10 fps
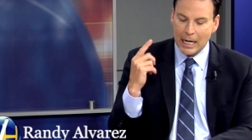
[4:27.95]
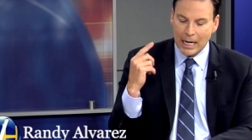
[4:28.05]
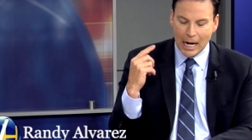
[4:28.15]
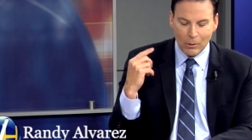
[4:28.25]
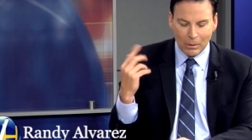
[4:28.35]

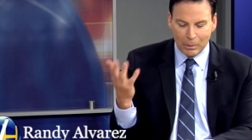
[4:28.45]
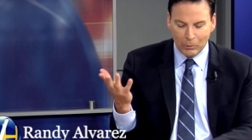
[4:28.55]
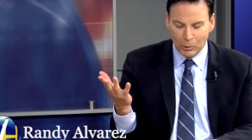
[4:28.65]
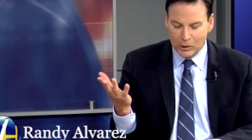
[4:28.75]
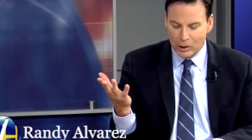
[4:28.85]
and I don't want to put
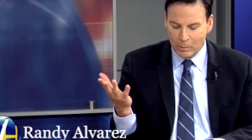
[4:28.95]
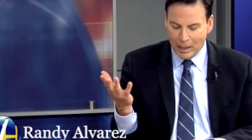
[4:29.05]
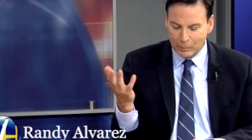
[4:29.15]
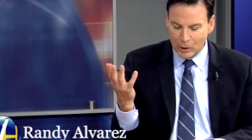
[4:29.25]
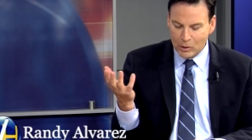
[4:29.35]
words in your
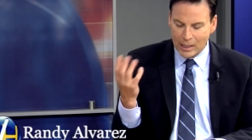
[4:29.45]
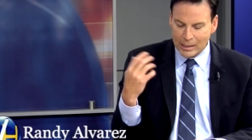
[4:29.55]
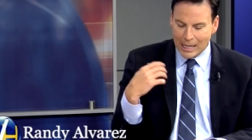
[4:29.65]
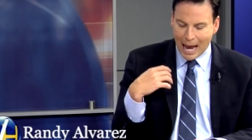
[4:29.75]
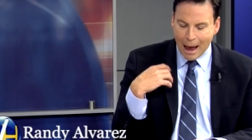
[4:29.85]
mouth, but you said it's
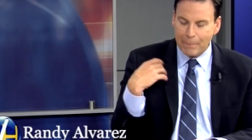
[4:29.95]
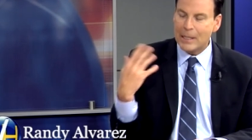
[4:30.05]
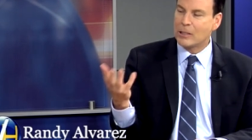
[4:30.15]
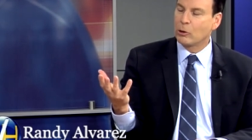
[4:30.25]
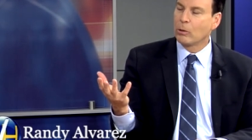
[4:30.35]
the
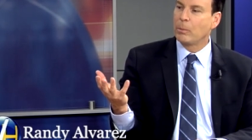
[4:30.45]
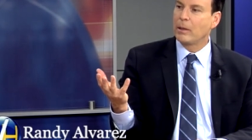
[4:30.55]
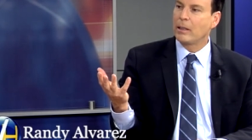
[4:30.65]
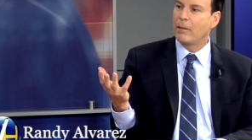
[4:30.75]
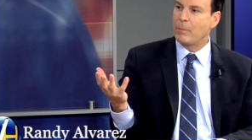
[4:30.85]
happiest group
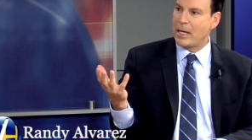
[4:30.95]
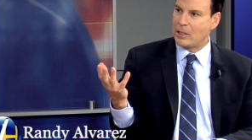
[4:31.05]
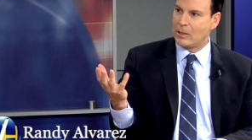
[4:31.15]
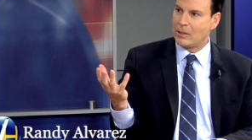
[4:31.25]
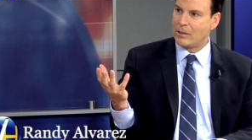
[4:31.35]
of
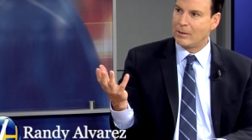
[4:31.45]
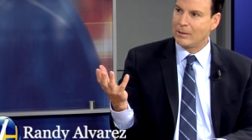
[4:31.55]
patients.